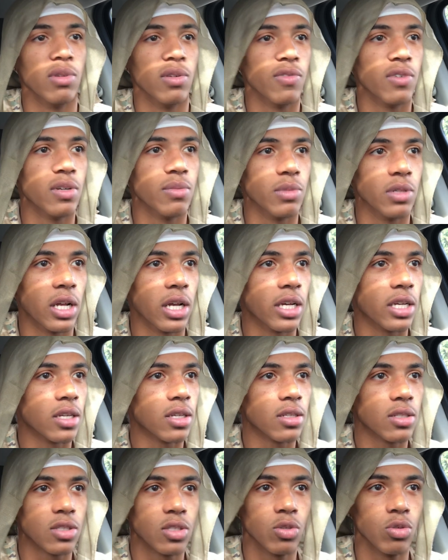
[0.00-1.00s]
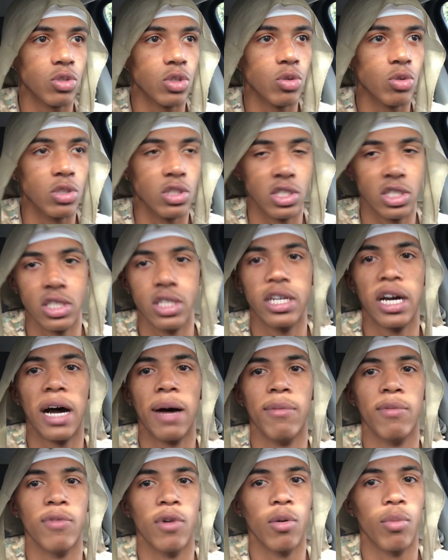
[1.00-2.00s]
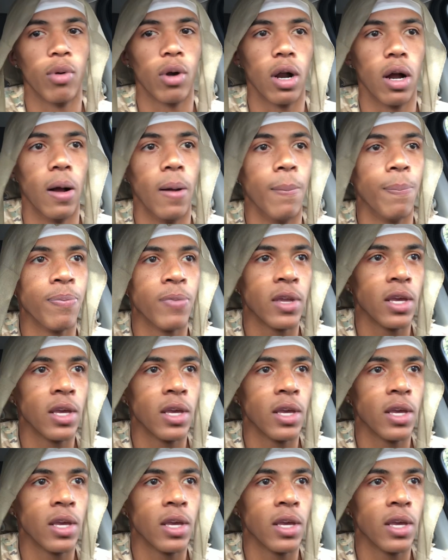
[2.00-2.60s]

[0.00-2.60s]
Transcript: You feel me? Like, 2 students just died before prom.